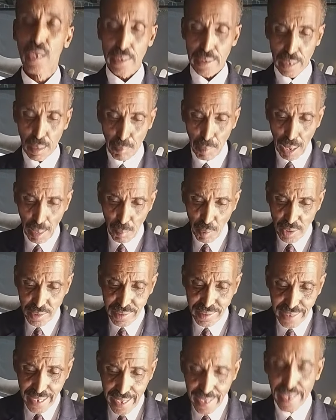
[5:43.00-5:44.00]
The Bible
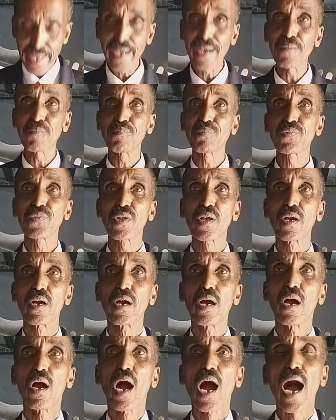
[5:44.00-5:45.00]
says,
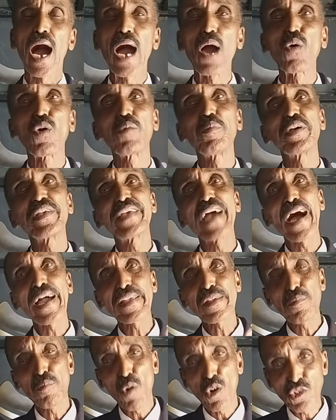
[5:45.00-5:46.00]
I will be
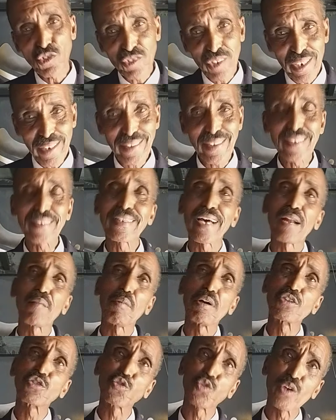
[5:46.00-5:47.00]
judged more strictly than
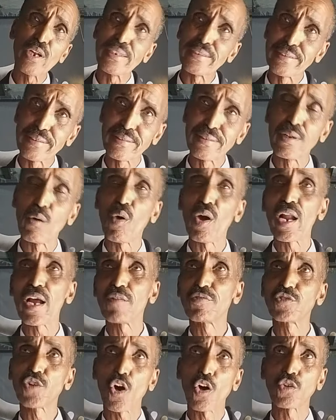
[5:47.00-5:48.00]
my students, the one
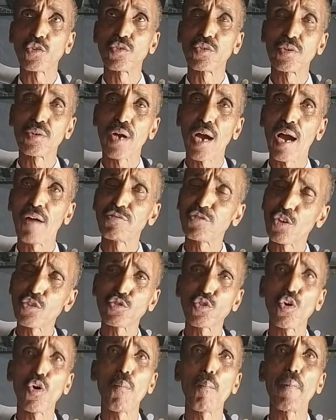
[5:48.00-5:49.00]
I've taught. I've
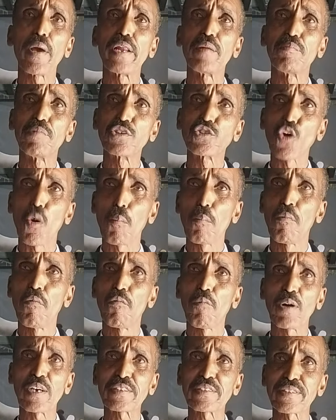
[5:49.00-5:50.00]
taught all many bishops,
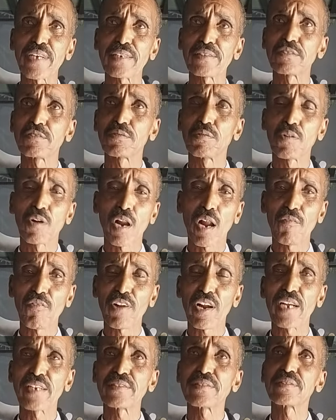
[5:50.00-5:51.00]
pastors,
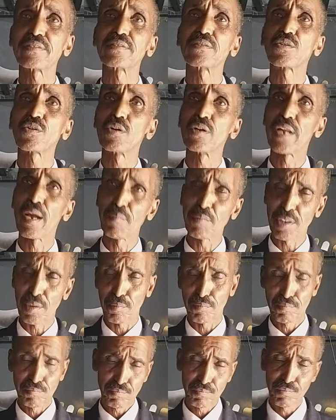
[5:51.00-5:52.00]
reverends, name
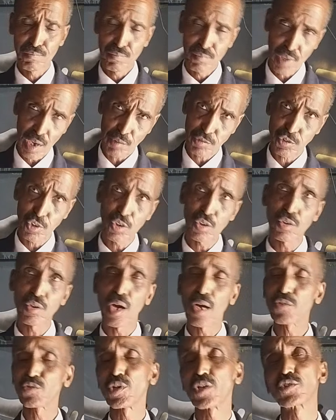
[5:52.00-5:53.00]
them. I've taught
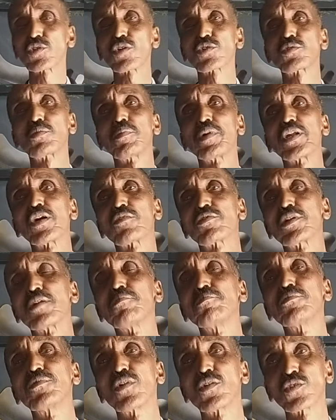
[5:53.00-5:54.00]
many of them
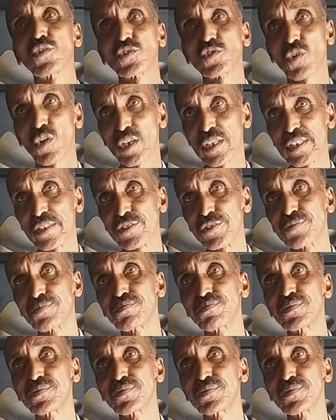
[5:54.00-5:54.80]
on those colleges.